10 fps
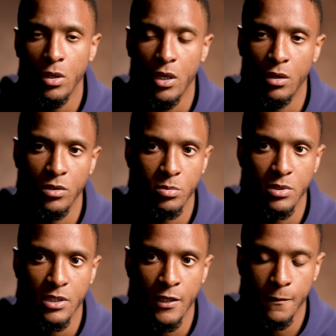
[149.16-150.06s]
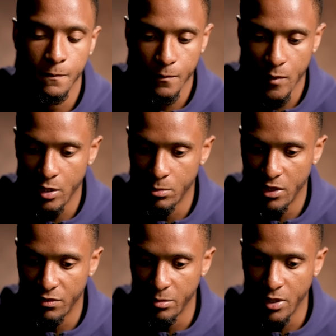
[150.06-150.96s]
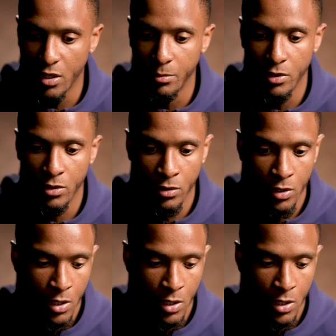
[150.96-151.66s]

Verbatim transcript: Yeah, one hundred percent. Um, even me coming on,